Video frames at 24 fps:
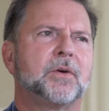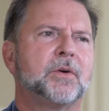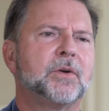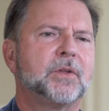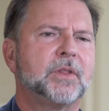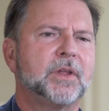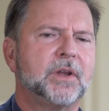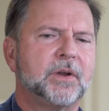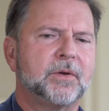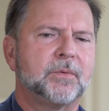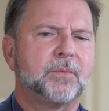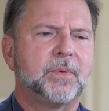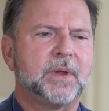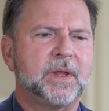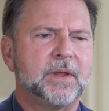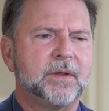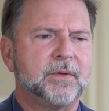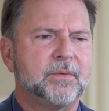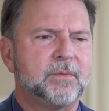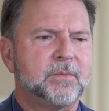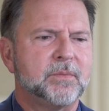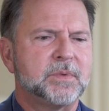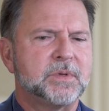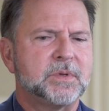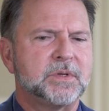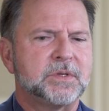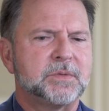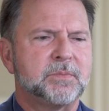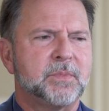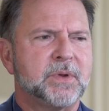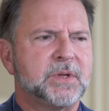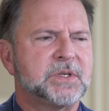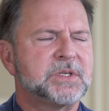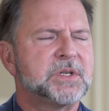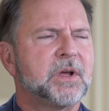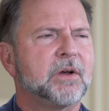earlier, we
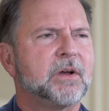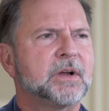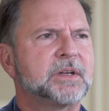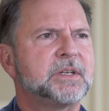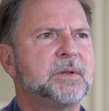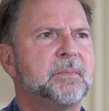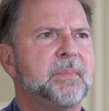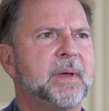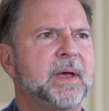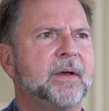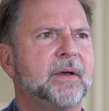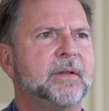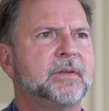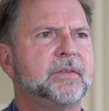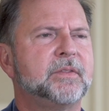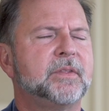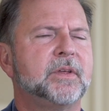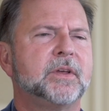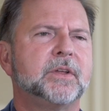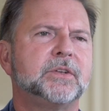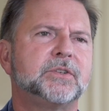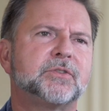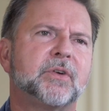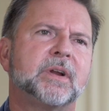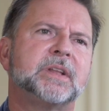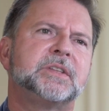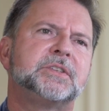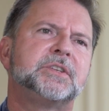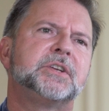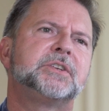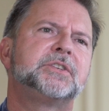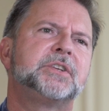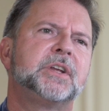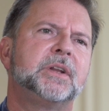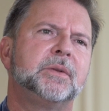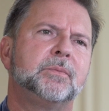we talked about the
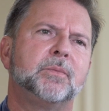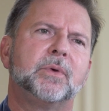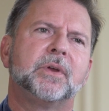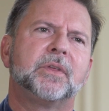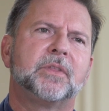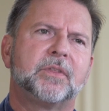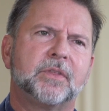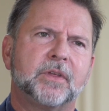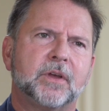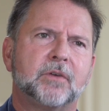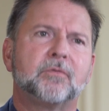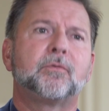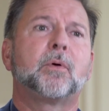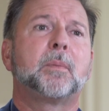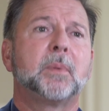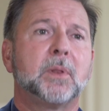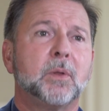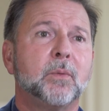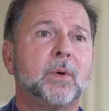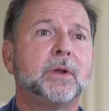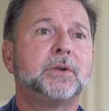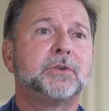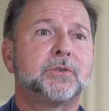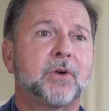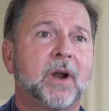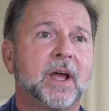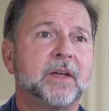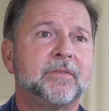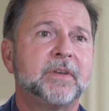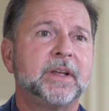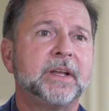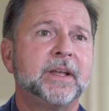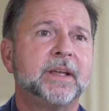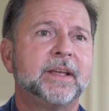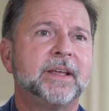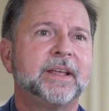transition with uh, Formula One
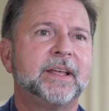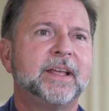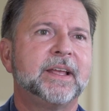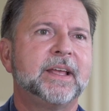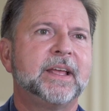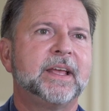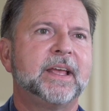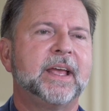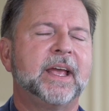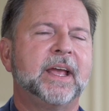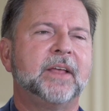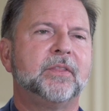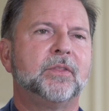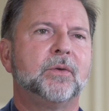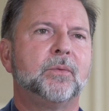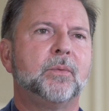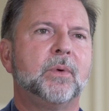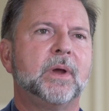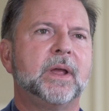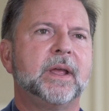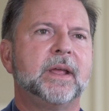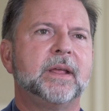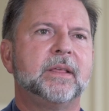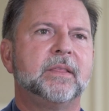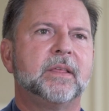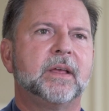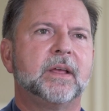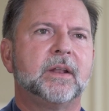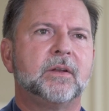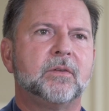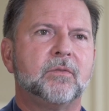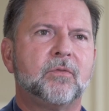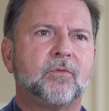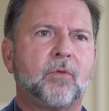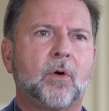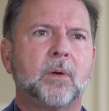driving and the way
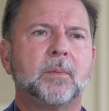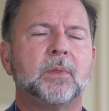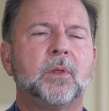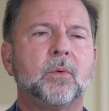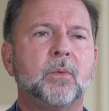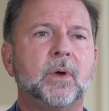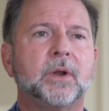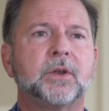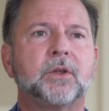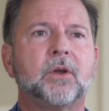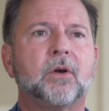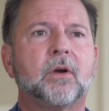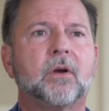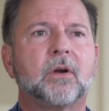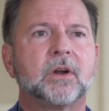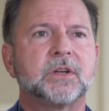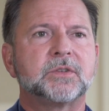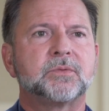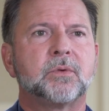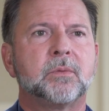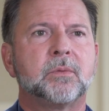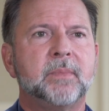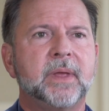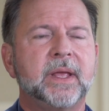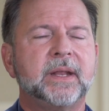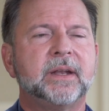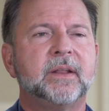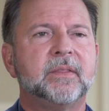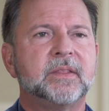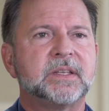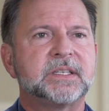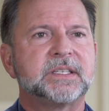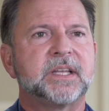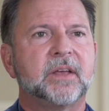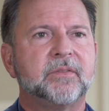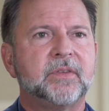that Formula One cars were made in
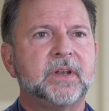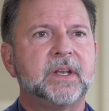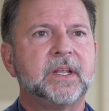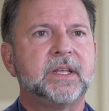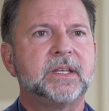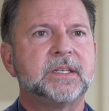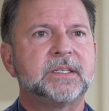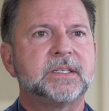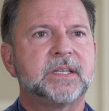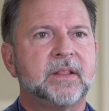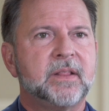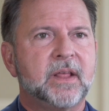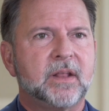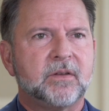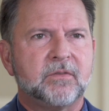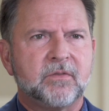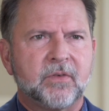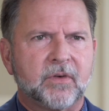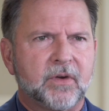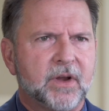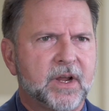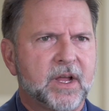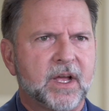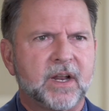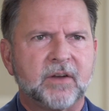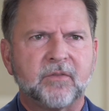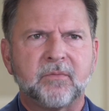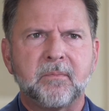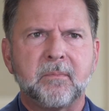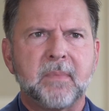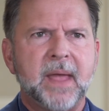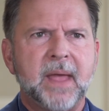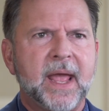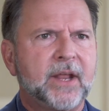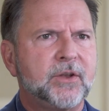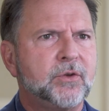the 70s and that very kind of
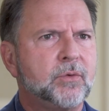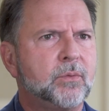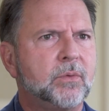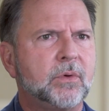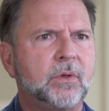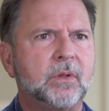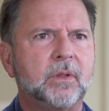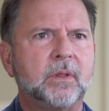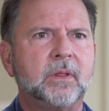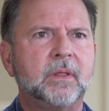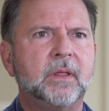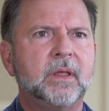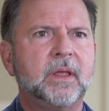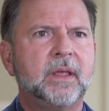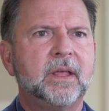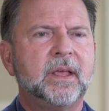manual